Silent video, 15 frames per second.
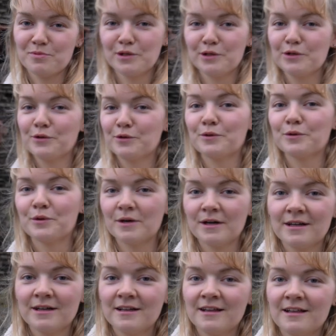below,
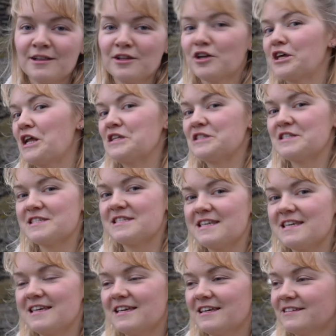looking out to
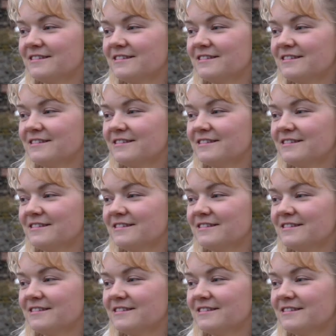sea. Is